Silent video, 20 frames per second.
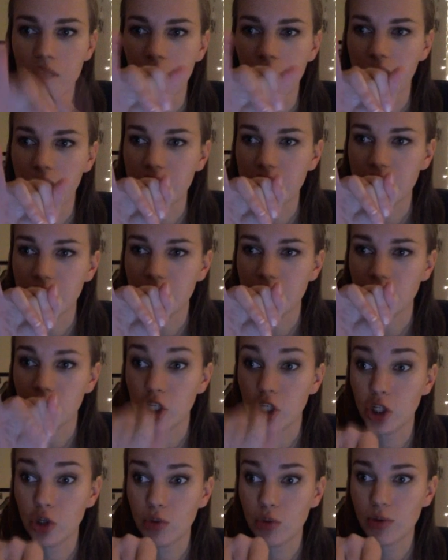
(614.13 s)
The
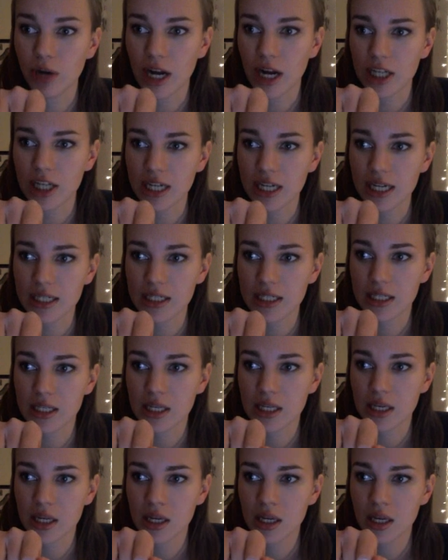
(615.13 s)
New Project,
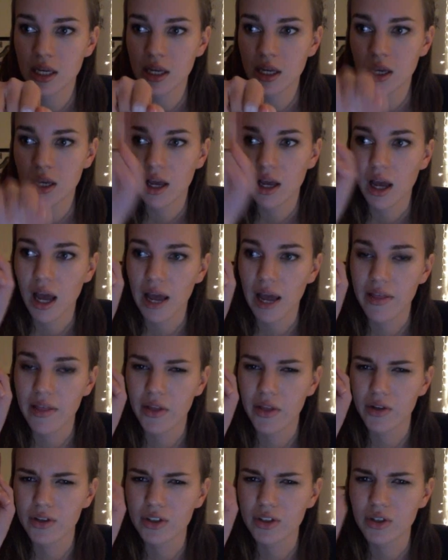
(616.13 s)
and then
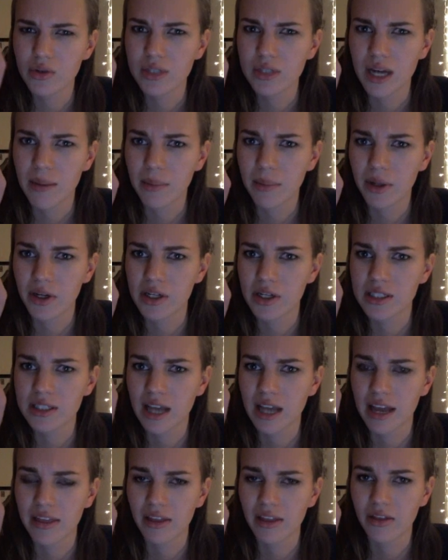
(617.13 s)
there's 2
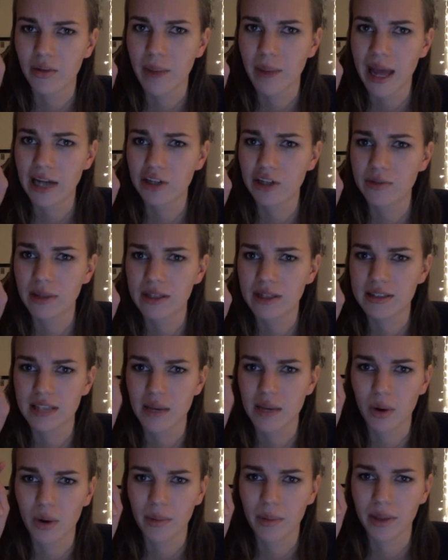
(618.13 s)
Tumblrs. I think they're managed by the
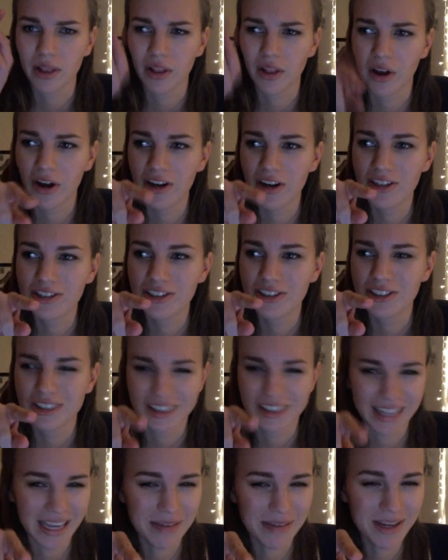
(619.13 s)
same woman, Large
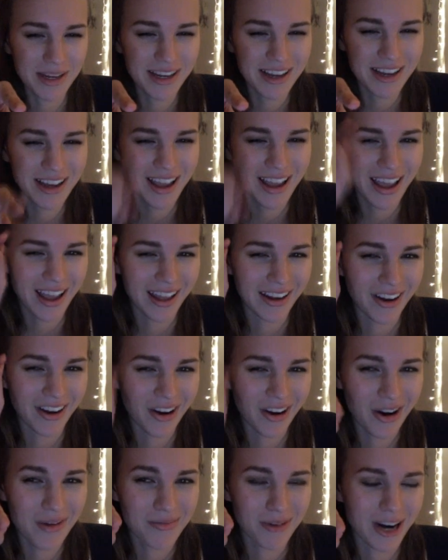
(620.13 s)
Labia and
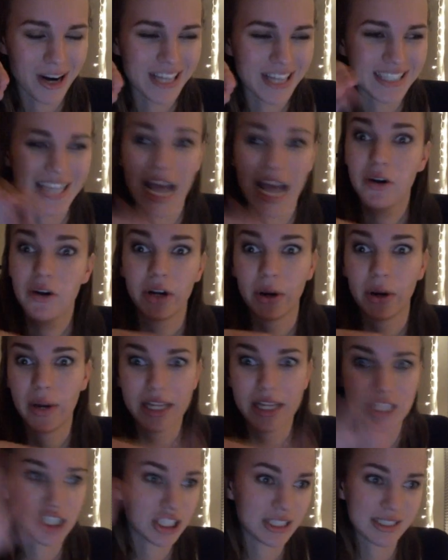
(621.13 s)
Our Breasts. I don't know.
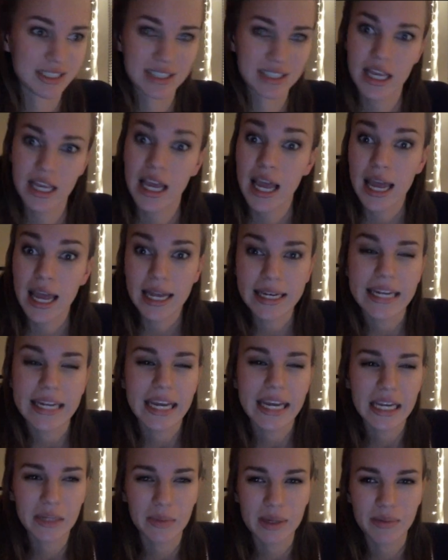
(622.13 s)
It's just
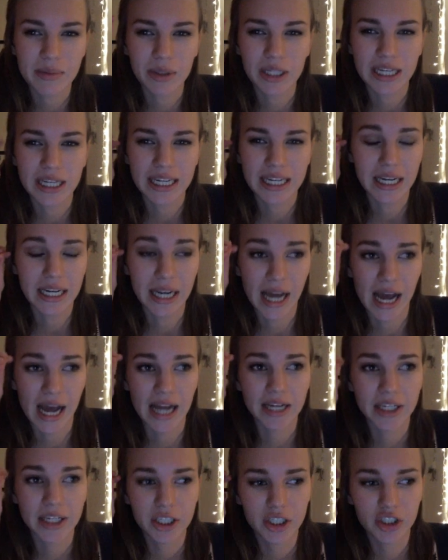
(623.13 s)
naked people in a
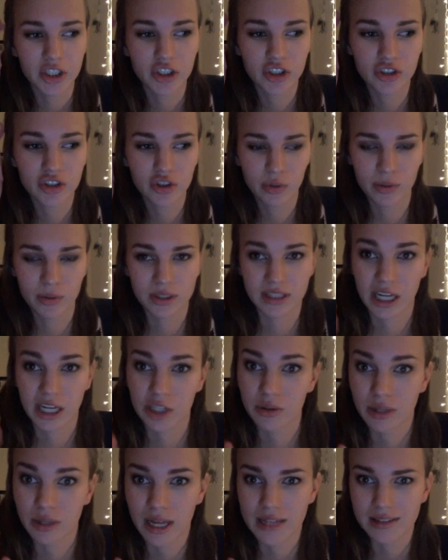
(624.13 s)
not super
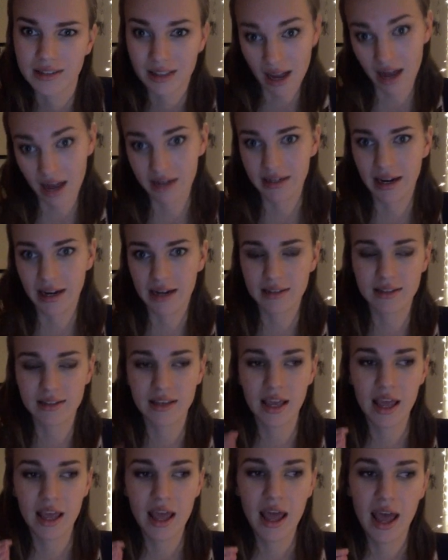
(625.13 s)
sexualized context.
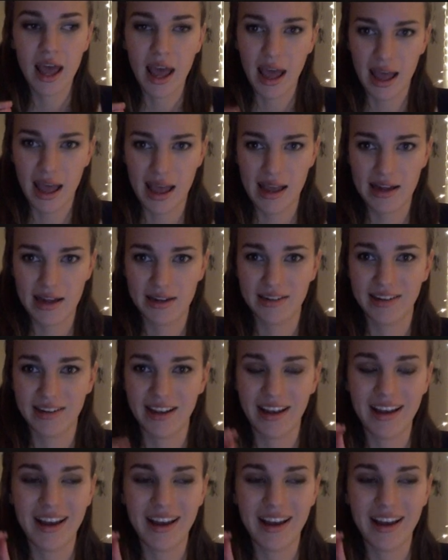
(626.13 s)
And